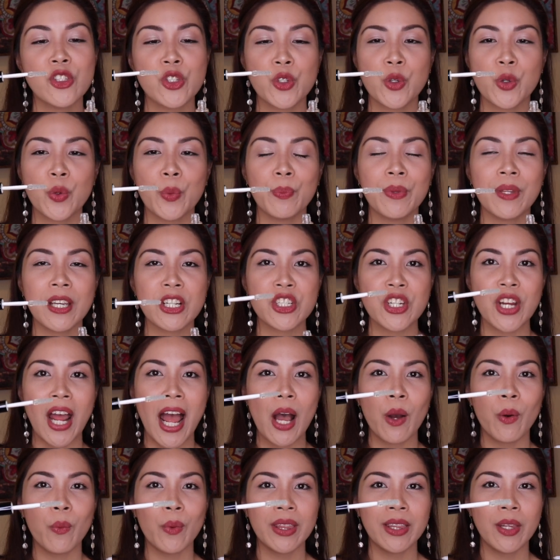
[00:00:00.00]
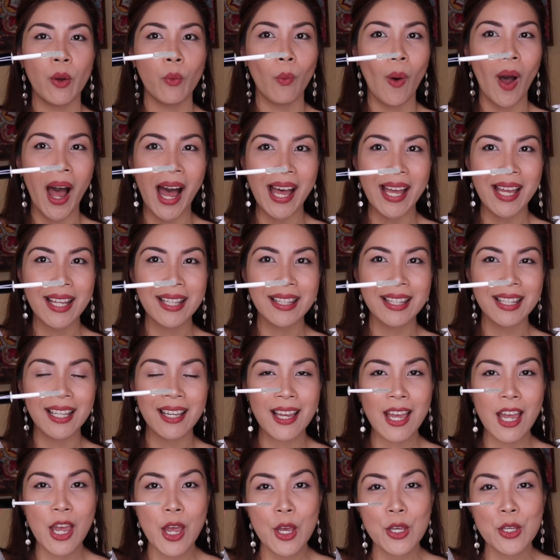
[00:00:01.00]
tube na siya with the
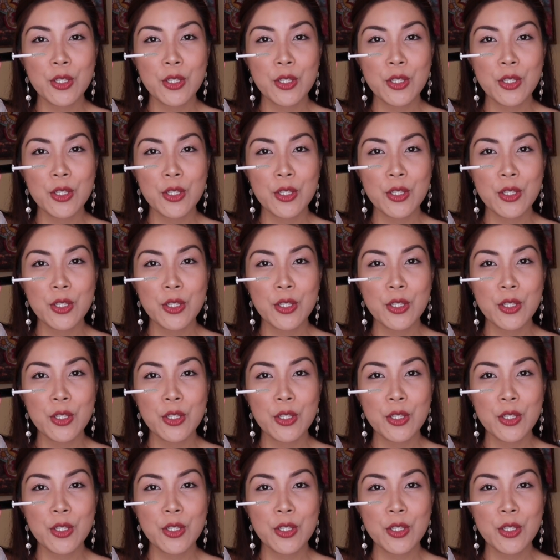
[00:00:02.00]
wand.